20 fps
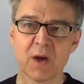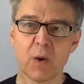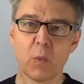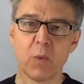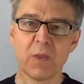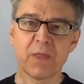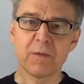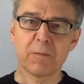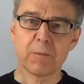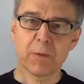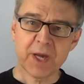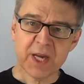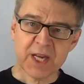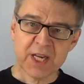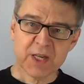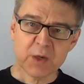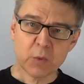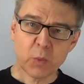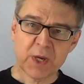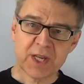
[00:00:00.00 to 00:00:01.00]
with the
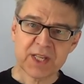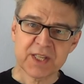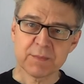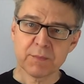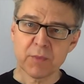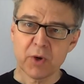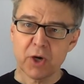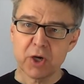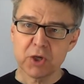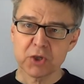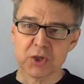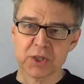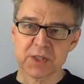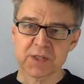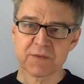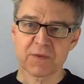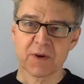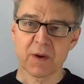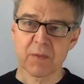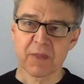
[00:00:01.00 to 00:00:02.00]
wick when it emerges
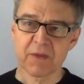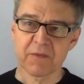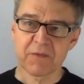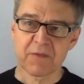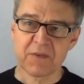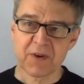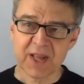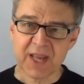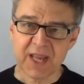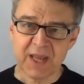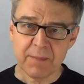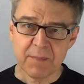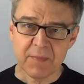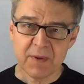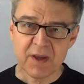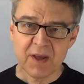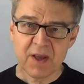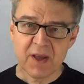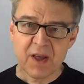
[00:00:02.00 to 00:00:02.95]
from the flame.